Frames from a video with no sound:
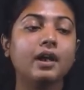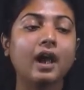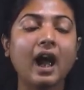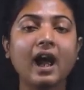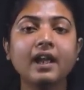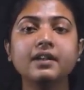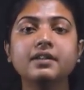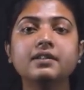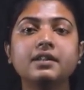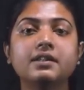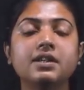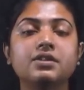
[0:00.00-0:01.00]
and
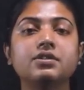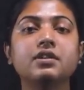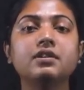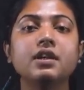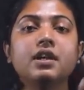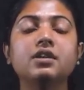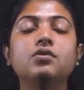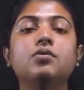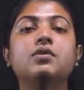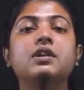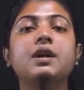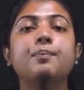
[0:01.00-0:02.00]
in addition, it
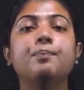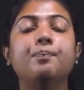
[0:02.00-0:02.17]
only